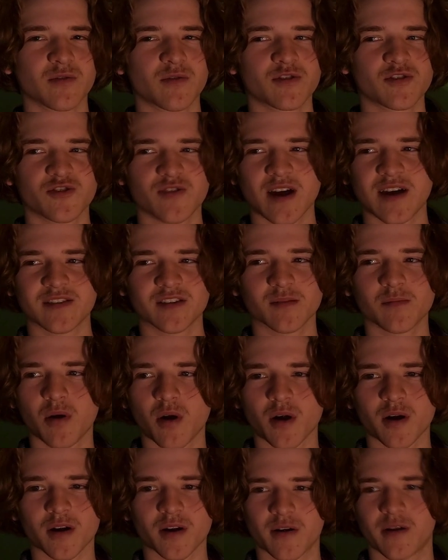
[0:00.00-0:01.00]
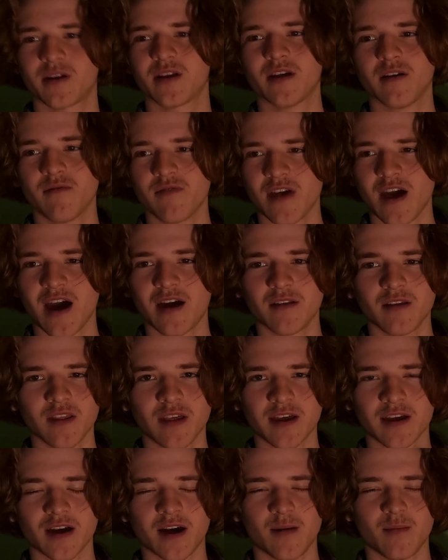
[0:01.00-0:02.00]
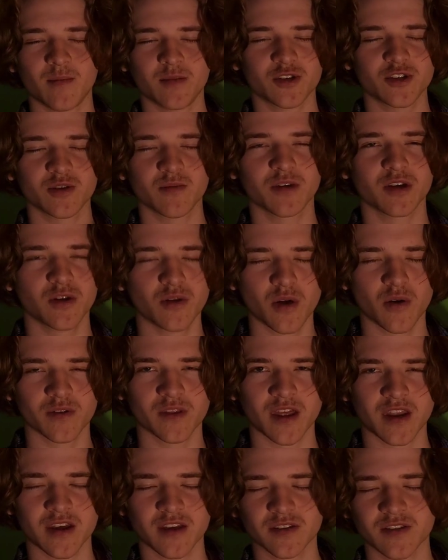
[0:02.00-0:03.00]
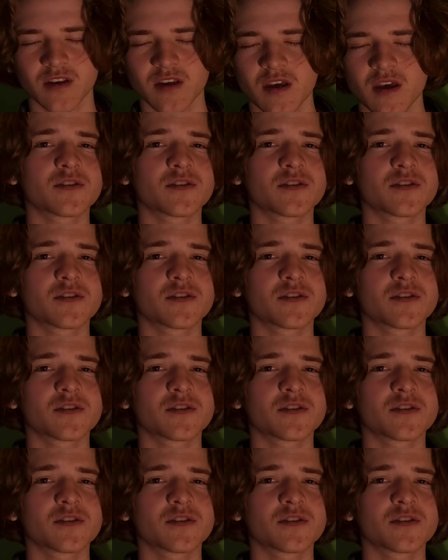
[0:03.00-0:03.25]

or Jurassic Park or any of that. Like, I'm assuming you know what that is.